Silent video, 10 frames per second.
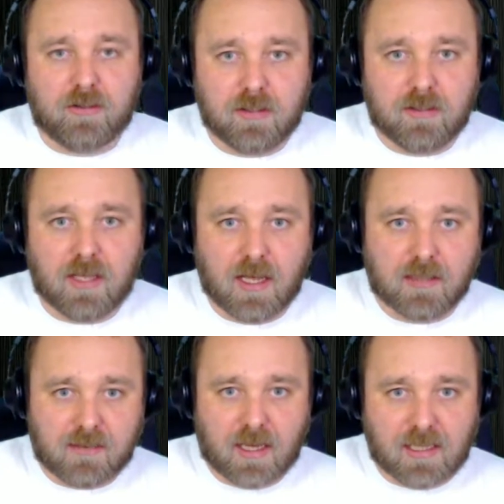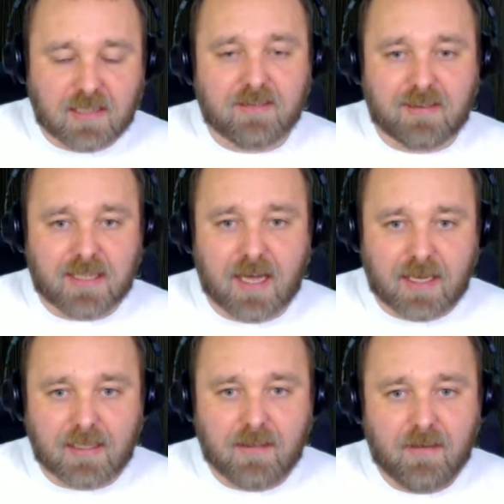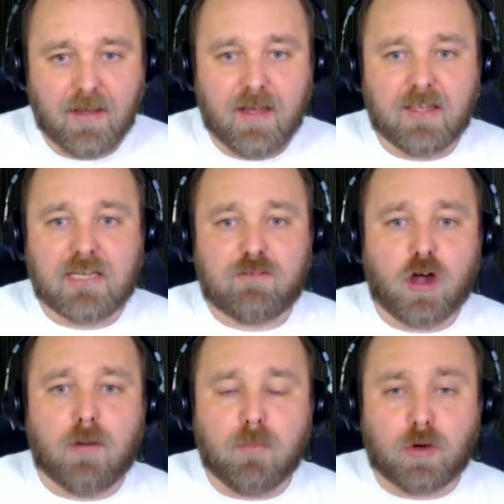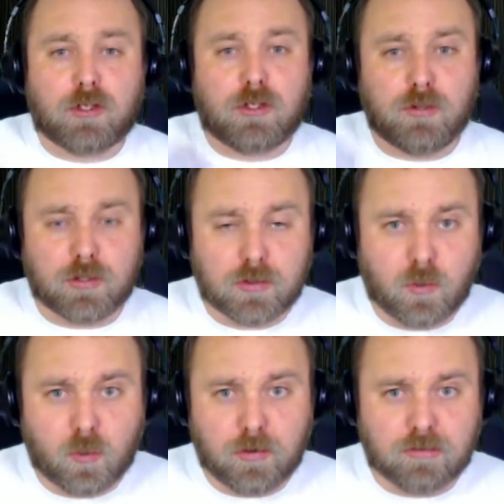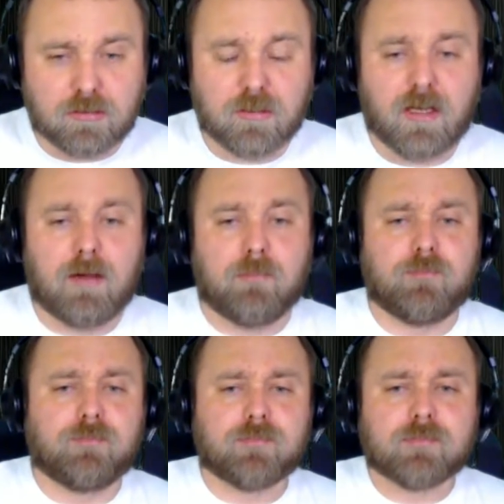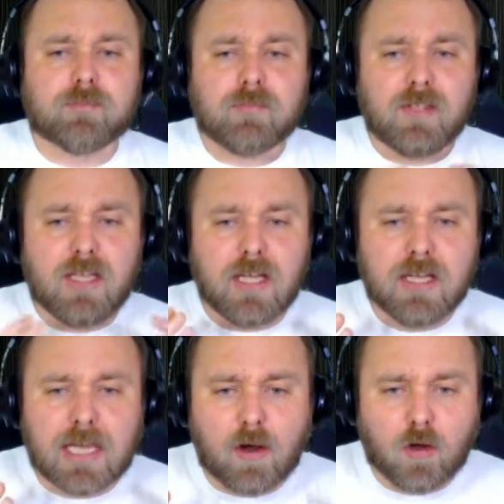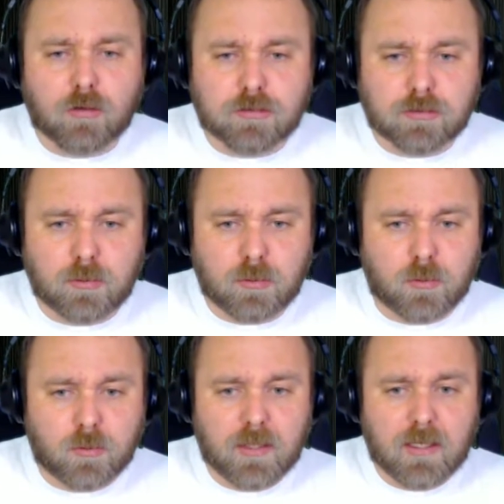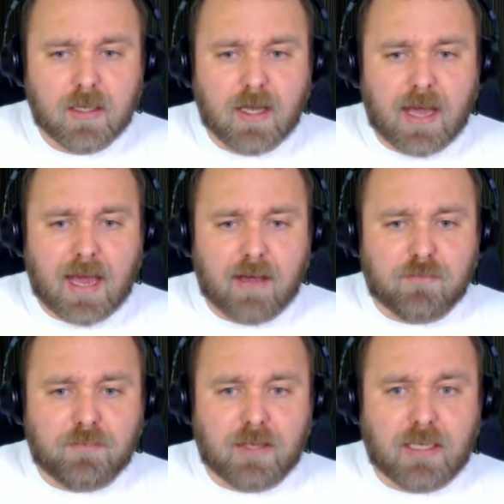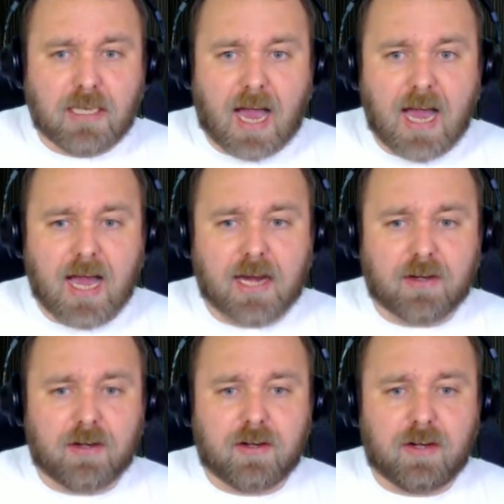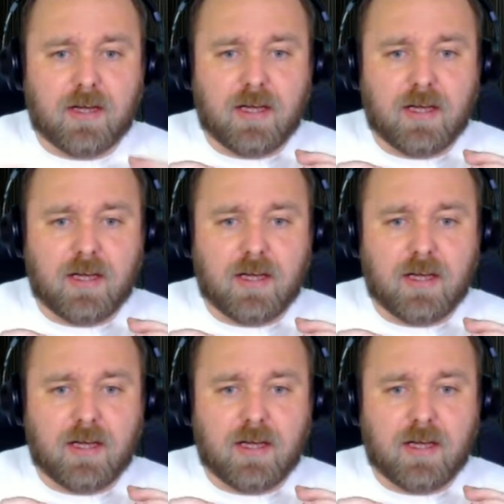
than a 1080 Ti. They've got more CUDA cores. They also have a higher